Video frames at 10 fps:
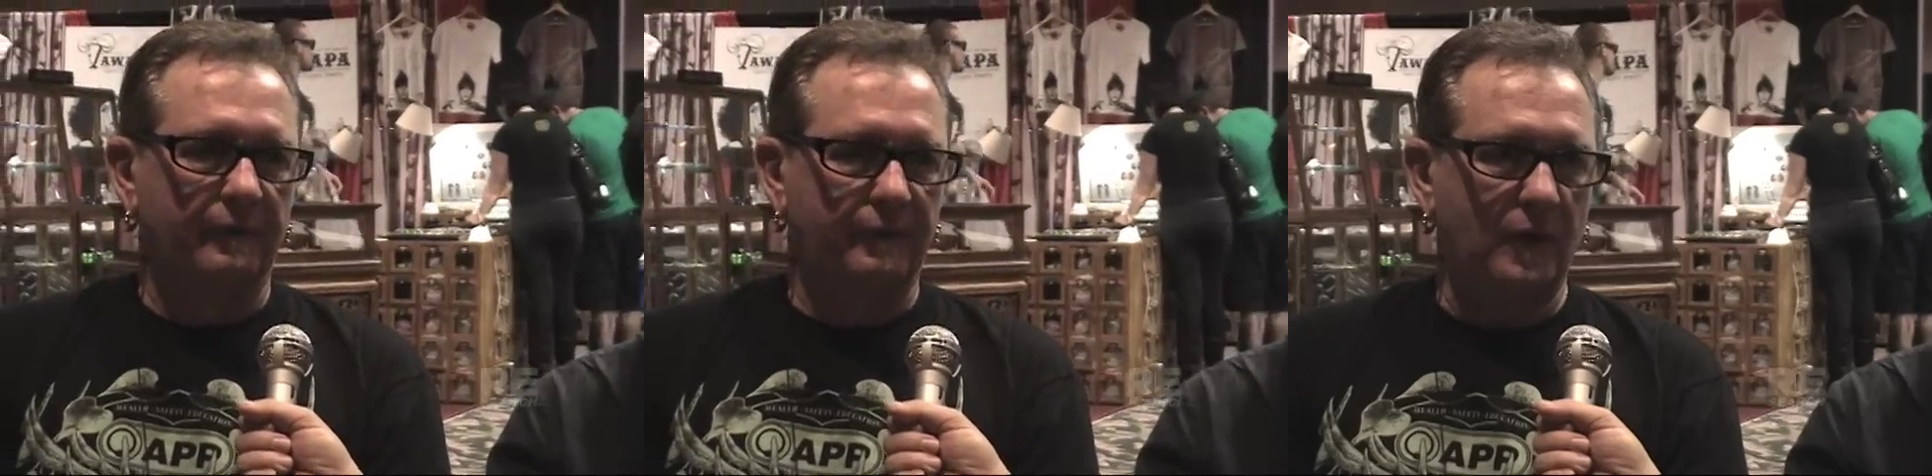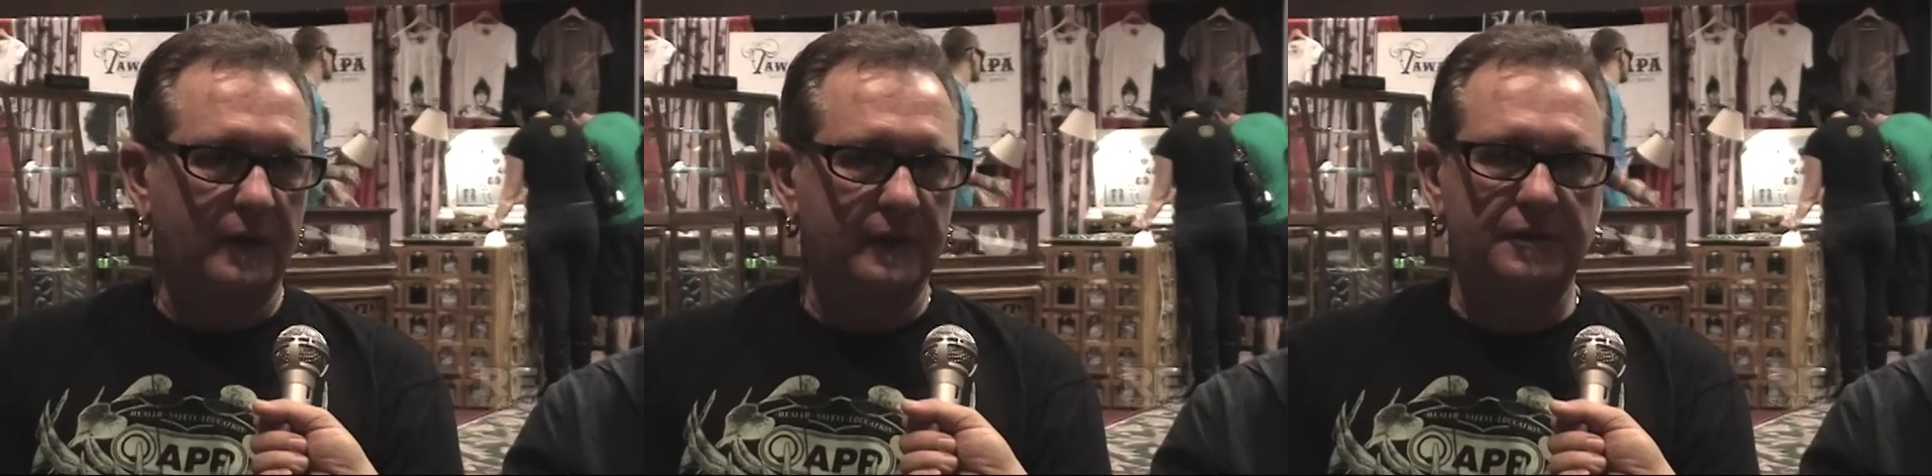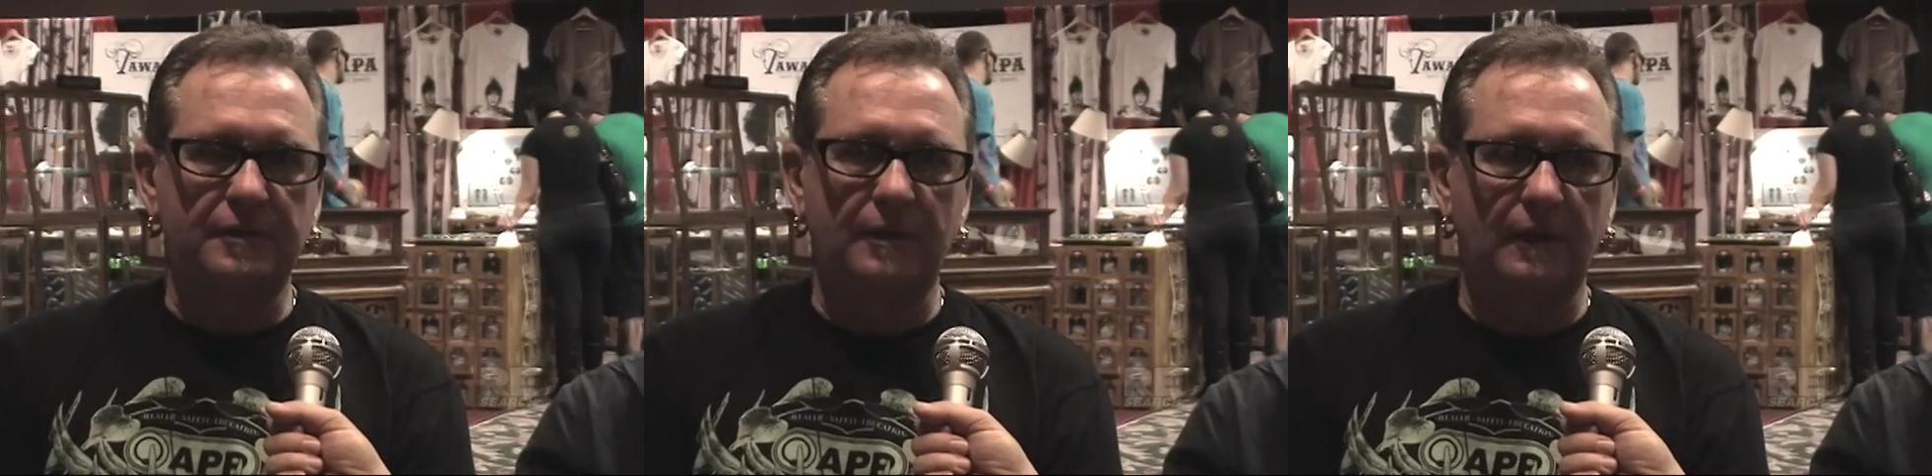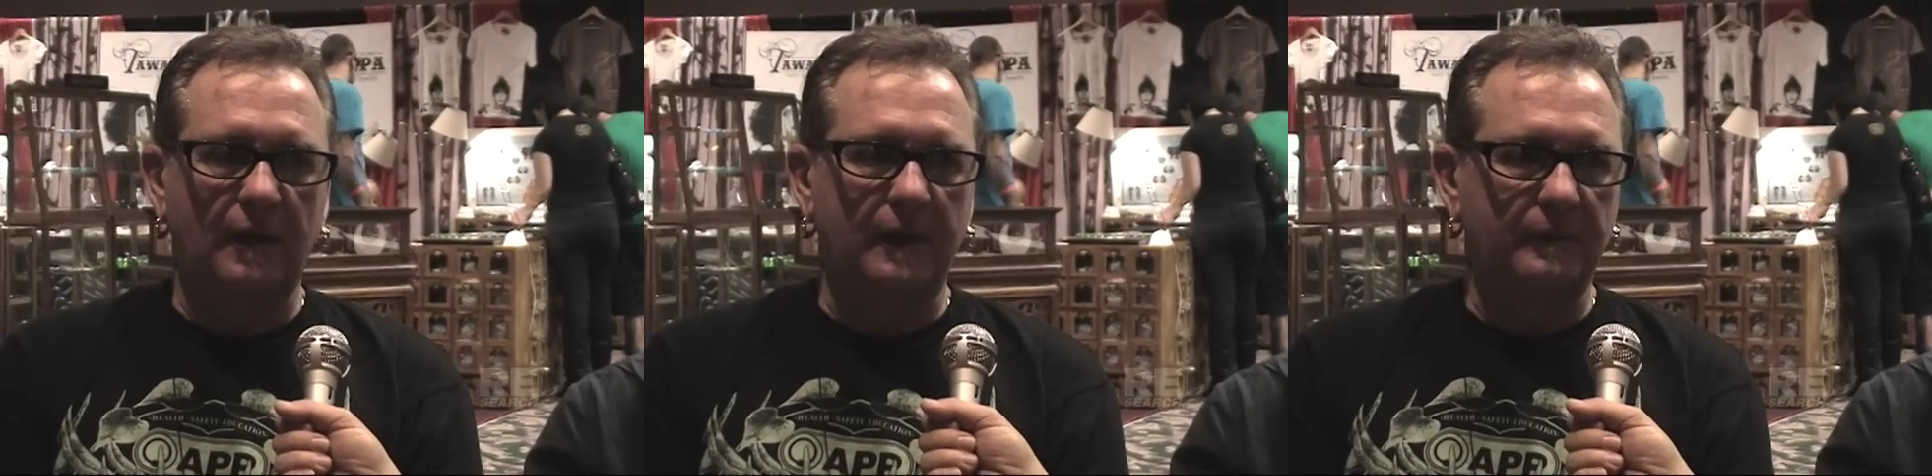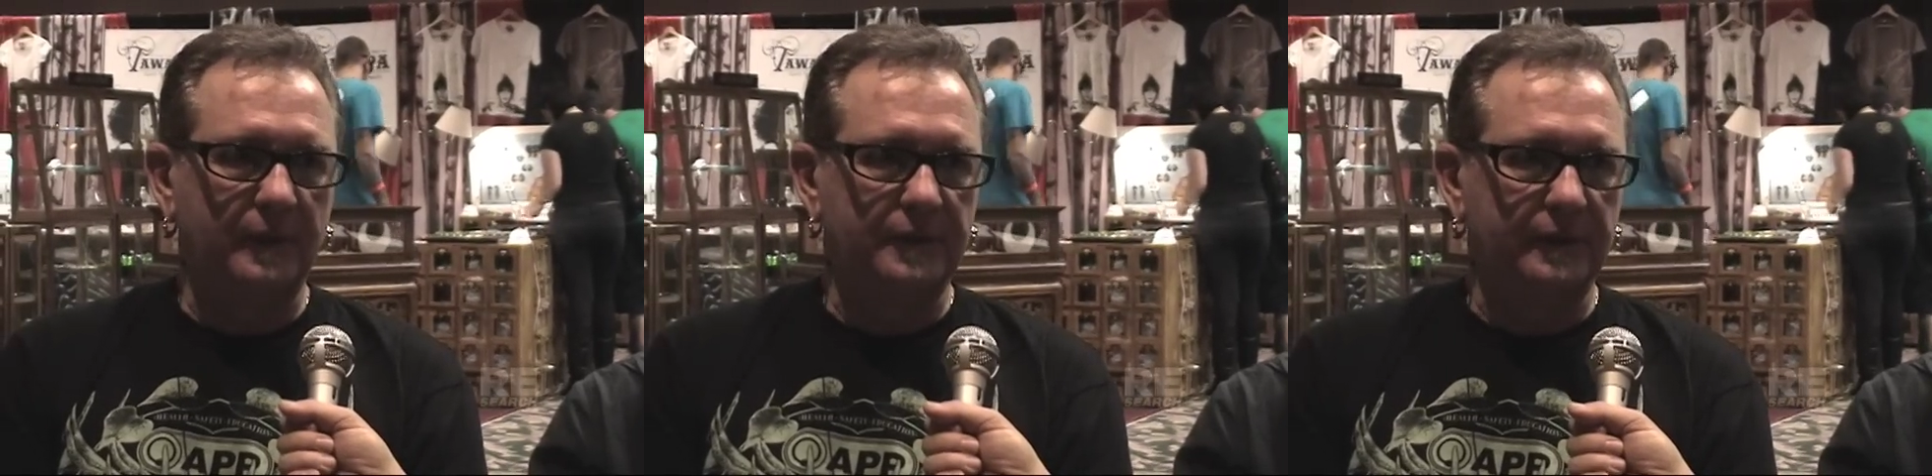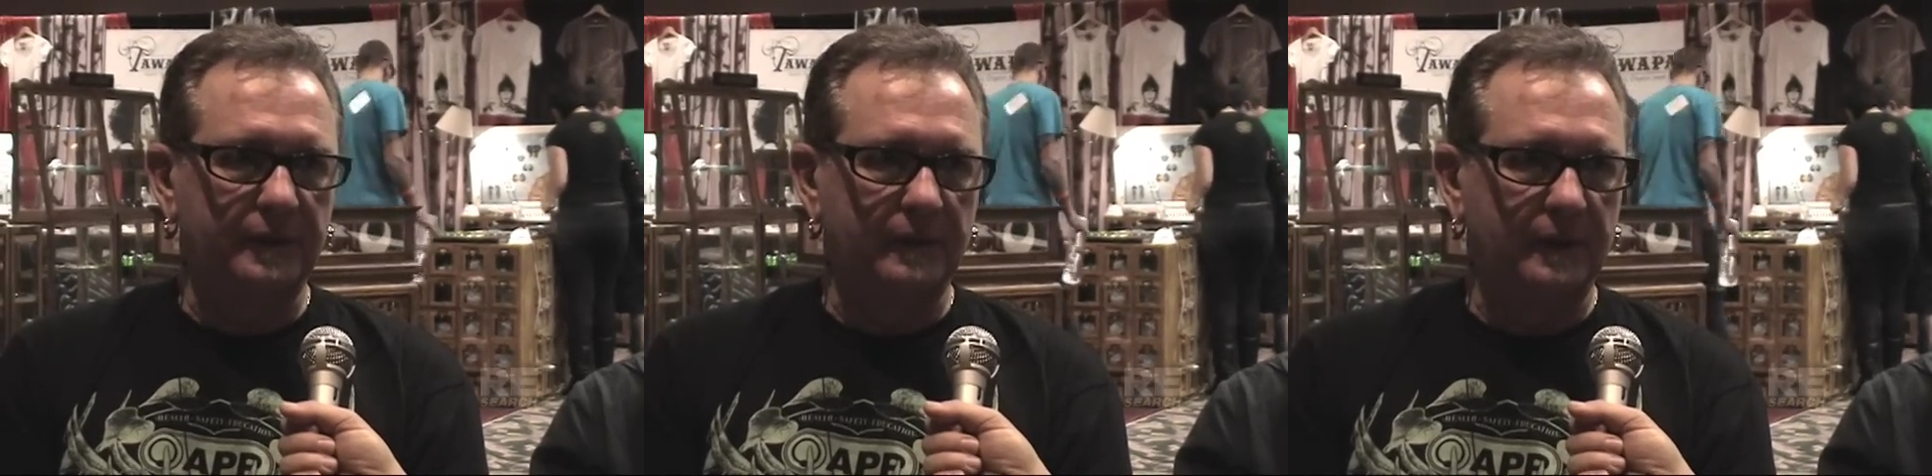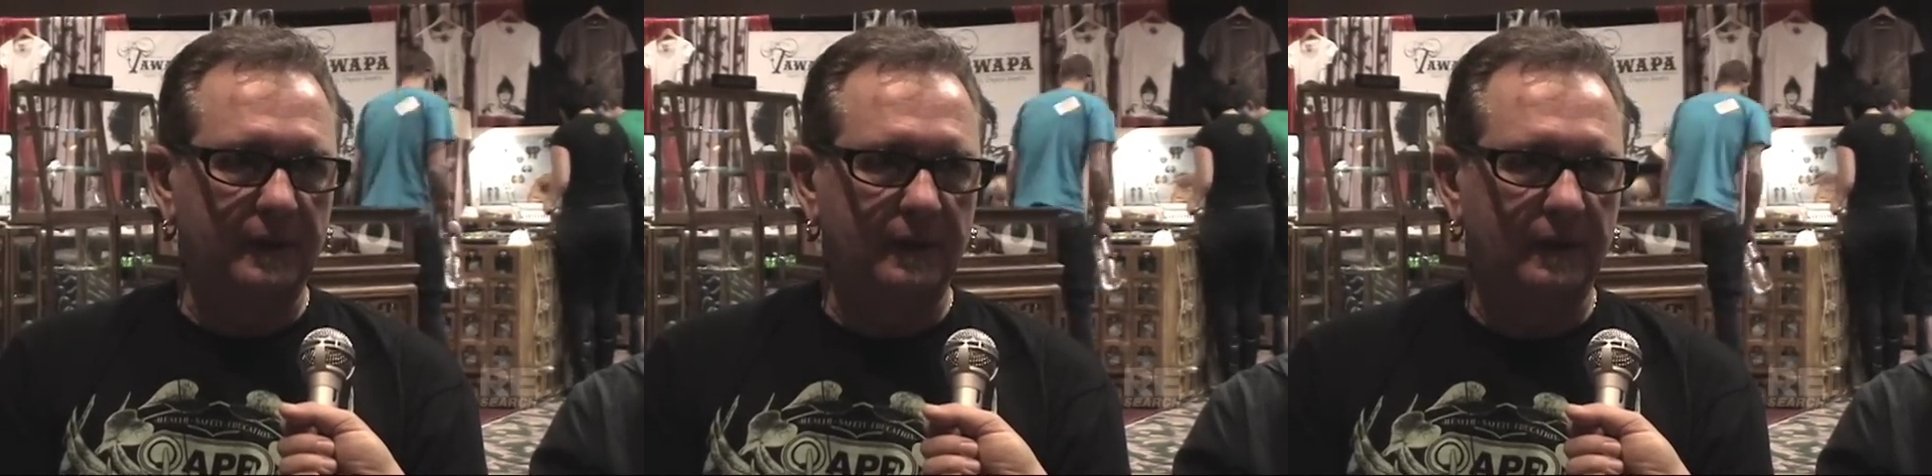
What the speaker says: focus on what you're doing.